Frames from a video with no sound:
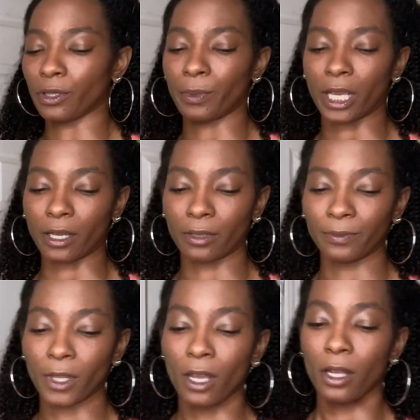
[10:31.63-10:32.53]
the pink.
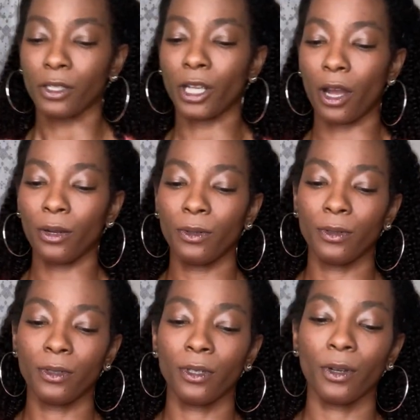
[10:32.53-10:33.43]
So
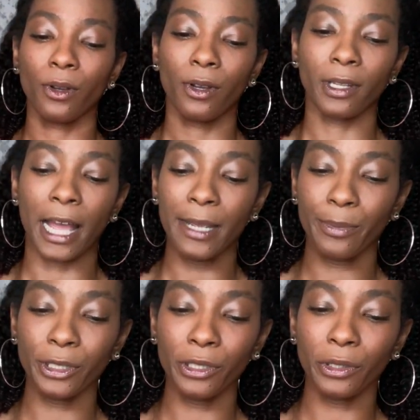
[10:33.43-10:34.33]
light
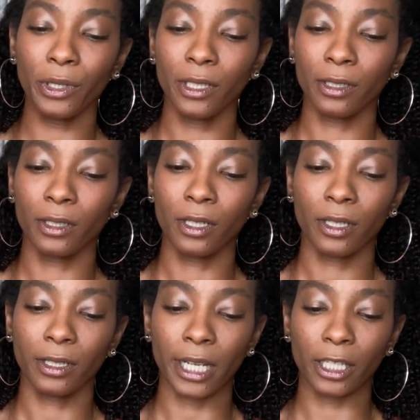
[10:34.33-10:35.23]
blue
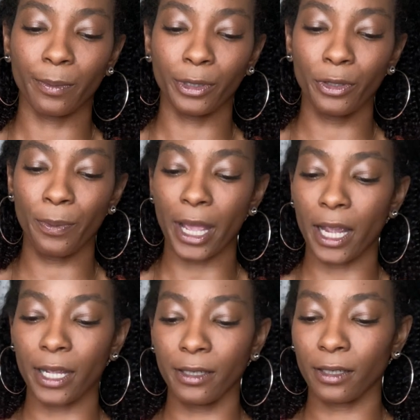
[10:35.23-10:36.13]
takes blue
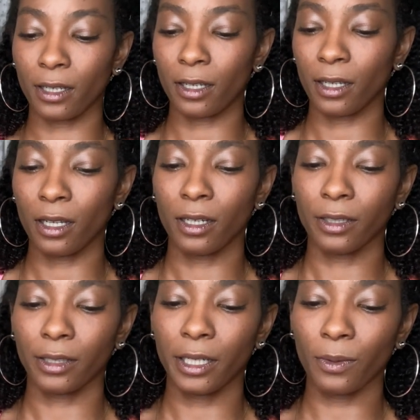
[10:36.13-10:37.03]
paint
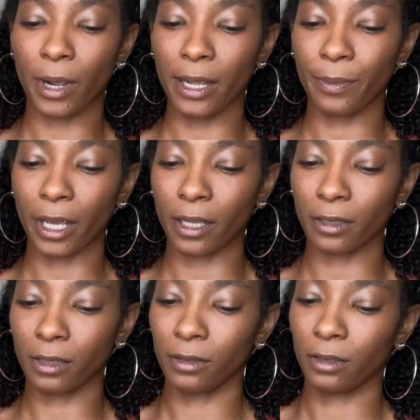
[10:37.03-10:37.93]
and white
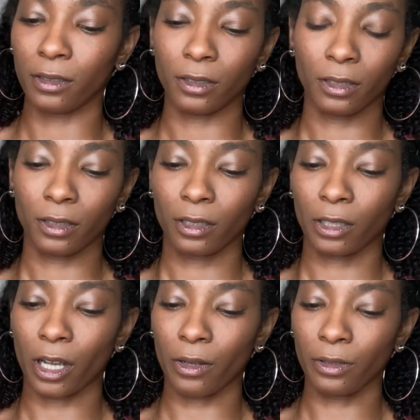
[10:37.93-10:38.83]
paint.
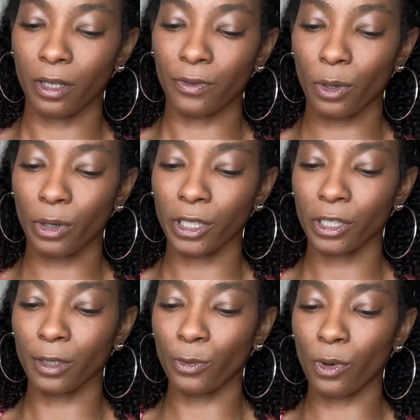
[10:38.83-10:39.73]
So of course,
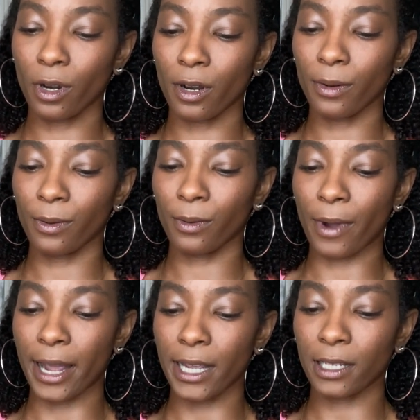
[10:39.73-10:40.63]
the more
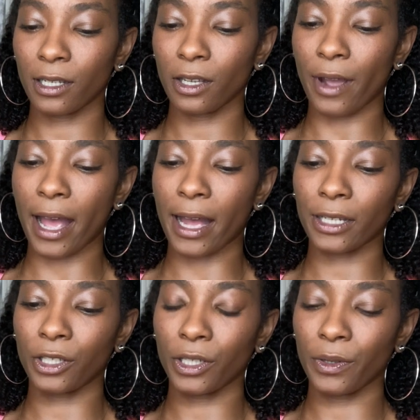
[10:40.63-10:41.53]
white you
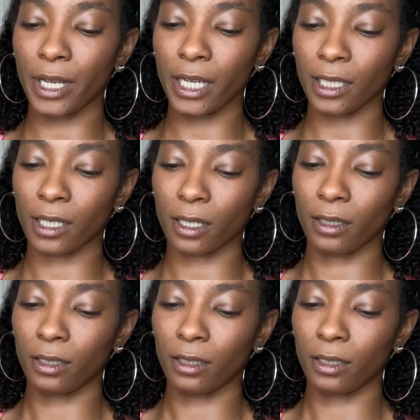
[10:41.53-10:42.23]
add to it,